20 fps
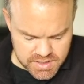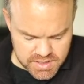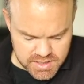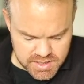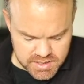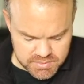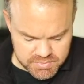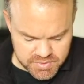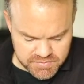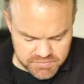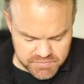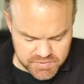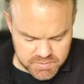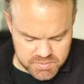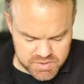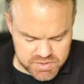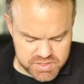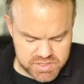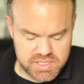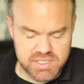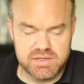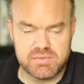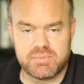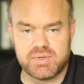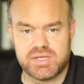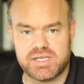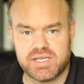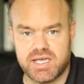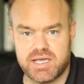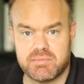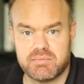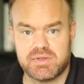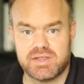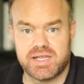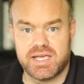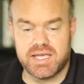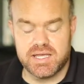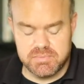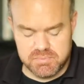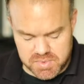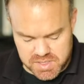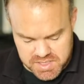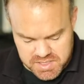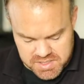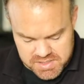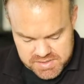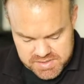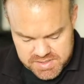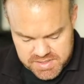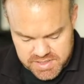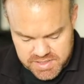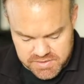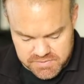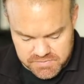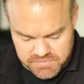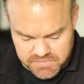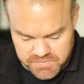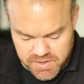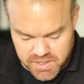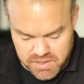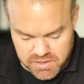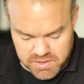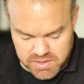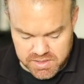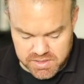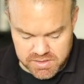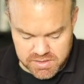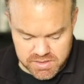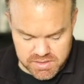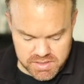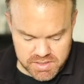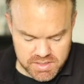uh, Mephibosheth became lame because he had fallen,